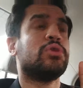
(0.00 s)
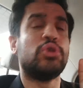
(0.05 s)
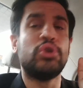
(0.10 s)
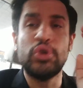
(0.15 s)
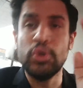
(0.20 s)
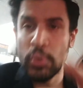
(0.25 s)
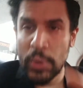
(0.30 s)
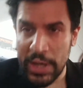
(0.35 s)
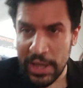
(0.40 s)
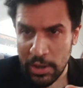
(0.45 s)

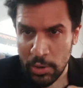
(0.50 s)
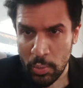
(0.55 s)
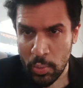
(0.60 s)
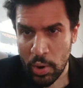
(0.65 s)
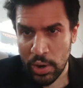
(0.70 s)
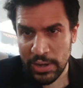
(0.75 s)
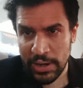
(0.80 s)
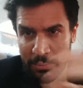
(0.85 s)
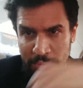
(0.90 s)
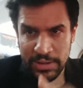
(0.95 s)
doing
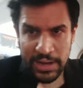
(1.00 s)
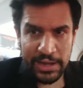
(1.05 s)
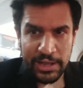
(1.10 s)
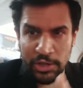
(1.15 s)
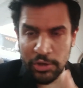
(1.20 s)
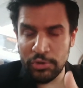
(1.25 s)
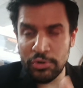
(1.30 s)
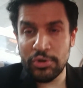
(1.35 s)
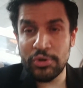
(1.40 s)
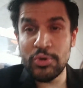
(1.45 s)
what I'm
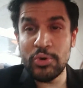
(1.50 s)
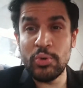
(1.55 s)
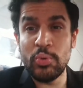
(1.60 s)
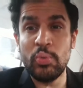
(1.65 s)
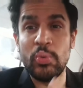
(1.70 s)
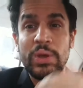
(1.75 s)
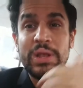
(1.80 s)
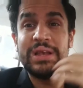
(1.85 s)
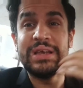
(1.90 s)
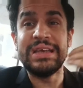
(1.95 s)
telling you to do
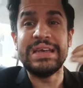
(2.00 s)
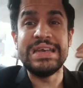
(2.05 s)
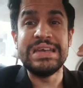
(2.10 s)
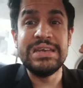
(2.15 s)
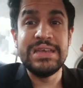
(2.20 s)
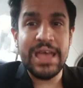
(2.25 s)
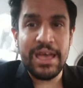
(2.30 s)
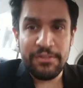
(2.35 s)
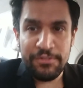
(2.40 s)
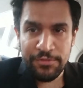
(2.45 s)
will
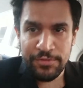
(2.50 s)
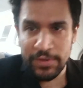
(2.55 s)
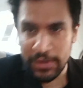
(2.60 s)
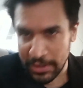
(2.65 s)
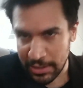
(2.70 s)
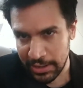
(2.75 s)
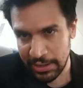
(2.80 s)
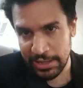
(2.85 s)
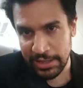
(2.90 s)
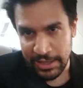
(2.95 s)

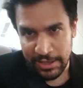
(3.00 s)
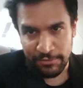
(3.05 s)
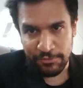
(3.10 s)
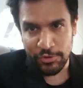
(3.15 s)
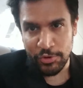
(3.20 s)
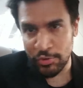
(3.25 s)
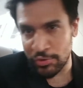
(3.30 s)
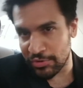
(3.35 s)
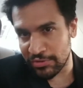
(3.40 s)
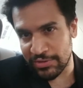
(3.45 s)
definitely give
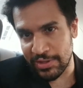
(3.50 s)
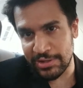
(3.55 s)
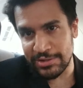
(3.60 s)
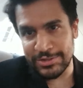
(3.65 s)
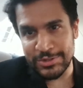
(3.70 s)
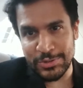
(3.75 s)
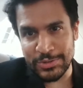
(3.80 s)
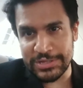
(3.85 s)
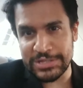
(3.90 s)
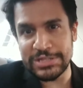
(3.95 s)
you
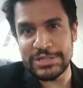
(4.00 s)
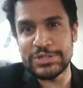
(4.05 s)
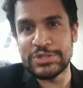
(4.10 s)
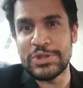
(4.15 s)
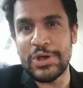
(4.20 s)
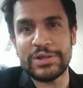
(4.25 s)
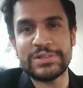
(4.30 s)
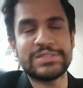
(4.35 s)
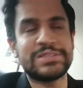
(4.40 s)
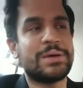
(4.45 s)
results. So this is
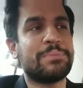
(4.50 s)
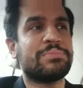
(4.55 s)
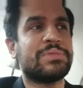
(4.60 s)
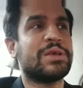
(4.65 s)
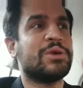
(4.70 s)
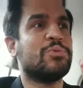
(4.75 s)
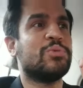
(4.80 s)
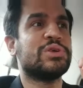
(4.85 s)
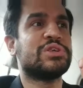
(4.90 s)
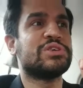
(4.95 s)
not
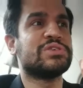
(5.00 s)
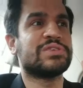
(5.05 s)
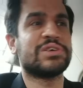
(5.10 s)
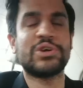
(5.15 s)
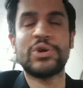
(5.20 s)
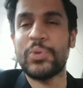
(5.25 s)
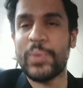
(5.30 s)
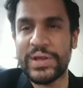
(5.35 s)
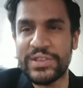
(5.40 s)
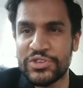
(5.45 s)
something which is a
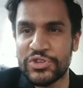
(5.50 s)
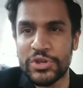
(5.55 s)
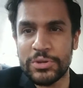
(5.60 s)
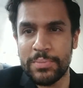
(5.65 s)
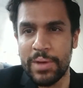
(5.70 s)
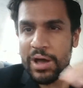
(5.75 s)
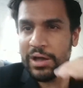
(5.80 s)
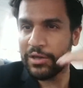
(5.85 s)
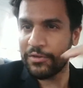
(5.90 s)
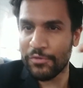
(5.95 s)
question
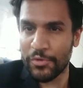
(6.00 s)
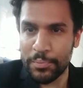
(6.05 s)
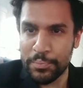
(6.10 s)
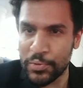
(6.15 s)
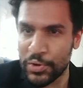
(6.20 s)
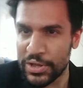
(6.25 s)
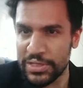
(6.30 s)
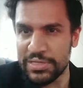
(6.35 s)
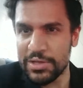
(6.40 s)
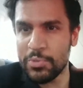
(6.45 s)
mark. If you
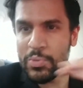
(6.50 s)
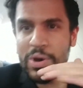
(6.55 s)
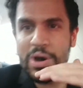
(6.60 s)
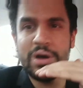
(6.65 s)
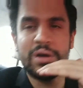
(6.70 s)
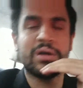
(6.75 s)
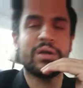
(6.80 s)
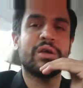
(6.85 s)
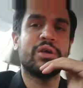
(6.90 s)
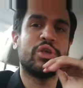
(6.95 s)
put in the
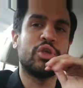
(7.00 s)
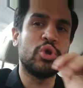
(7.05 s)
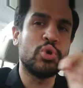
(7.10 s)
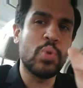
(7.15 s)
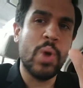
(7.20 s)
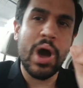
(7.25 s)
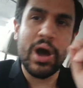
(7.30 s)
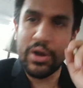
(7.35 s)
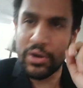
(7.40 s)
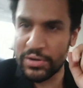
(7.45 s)
work,
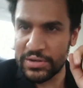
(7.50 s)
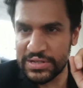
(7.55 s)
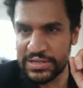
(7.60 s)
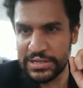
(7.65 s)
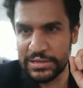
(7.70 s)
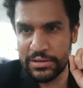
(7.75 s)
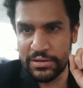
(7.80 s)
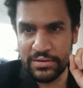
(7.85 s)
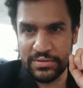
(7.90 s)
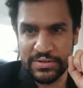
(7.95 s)
you are going to
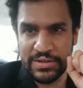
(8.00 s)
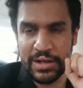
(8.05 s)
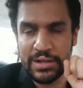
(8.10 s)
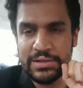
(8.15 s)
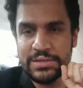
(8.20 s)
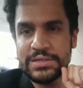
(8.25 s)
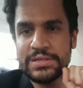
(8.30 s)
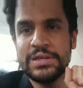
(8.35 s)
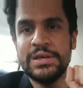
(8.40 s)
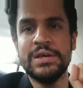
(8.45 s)
see the
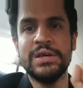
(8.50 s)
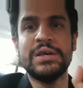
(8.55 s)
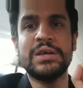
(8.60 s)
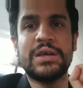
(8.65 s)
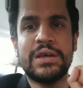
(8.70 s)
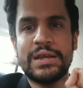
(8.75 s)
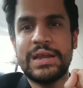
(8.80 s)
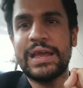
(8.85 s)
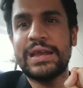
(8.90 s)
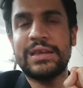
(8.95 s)
results
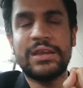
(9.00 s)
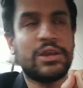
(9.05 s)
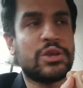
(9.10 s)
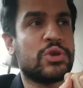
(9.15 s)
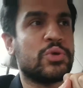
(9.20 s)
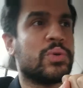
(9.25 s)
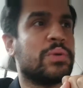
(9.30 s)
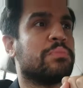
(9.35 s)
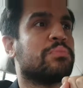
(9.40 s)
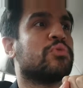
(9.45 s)
connected
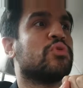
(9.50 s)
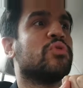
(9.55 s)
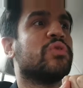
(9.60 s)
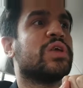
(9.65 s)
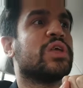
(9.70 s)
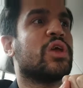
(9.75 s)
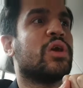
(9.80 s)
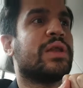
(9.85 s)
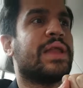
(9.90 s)
to improving your